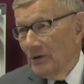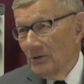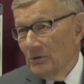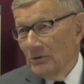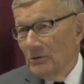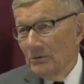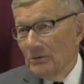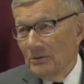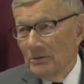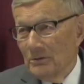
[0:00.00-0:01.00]
you,
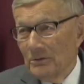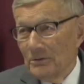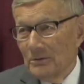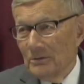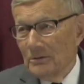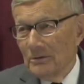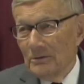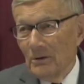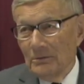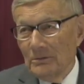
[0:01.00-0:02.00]
you, you,
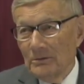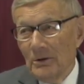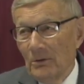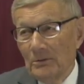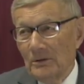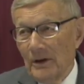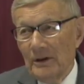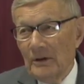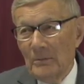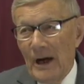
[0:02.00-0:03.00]
you don't, don't
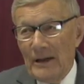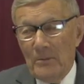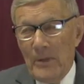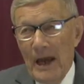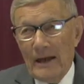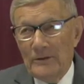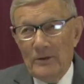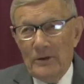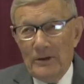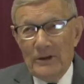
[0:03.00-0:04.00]
linger by the back
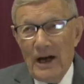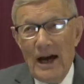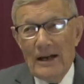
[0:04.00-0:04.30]
door of the